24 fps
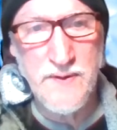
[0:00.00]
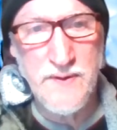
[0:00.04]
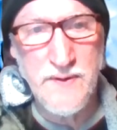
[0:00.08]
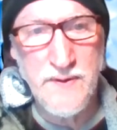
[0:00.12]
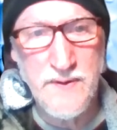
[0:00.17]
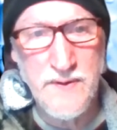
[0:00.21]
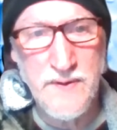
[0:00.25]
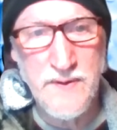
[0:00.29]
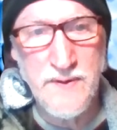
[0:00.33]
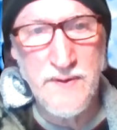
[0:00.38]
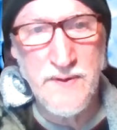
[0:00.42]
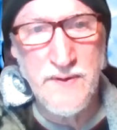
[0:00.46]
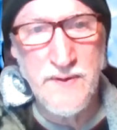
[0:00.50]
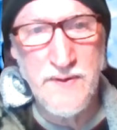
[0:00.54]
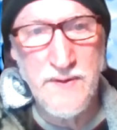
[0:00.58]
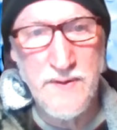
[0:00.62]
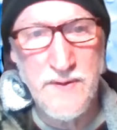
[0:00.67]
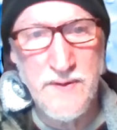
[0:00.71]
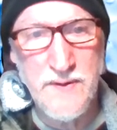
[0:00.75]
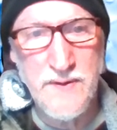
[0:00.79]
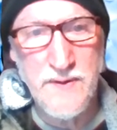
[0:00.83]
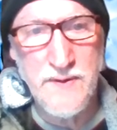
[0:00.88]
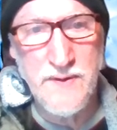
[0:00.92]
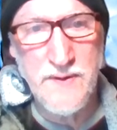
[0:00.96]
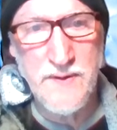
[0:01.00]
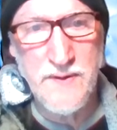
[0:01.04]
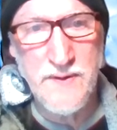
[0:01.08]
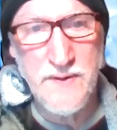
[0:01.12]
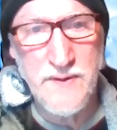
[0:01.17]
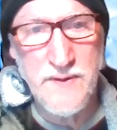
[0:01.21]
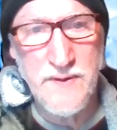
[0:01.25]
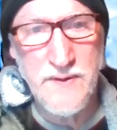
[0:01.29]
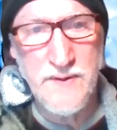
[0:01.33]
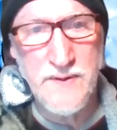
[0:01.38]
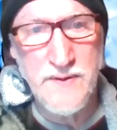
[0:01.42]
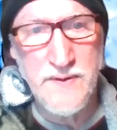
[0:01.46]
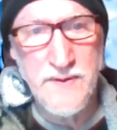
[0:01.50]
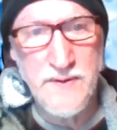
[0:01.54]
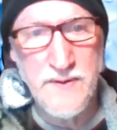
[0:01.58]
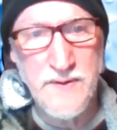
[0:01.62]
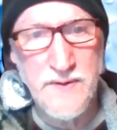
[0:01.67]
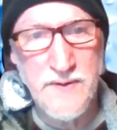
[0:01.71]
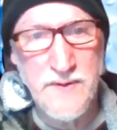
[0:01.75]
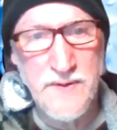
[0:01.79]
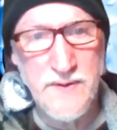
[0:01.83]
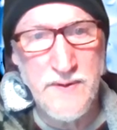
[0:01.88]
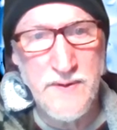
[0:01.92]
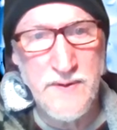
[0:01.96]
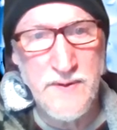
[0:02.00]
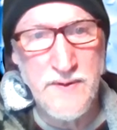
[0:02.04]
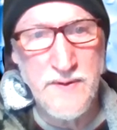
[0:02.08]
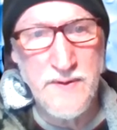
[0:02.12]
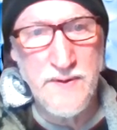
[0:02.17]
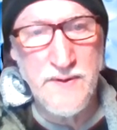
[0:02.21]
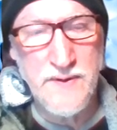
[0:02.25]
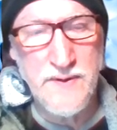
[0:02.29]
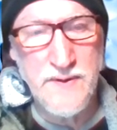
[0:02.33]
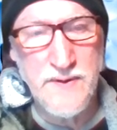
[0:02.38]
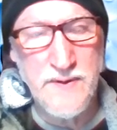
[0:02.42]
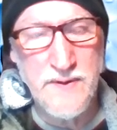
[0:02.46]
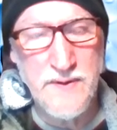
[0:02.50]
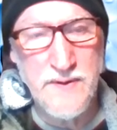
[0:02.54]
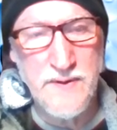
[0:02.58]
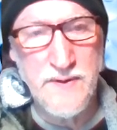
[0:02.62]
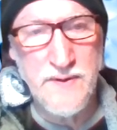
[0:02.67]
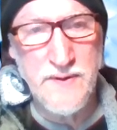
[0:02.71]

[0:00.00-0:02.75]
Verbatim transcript: except they're super heavy. So,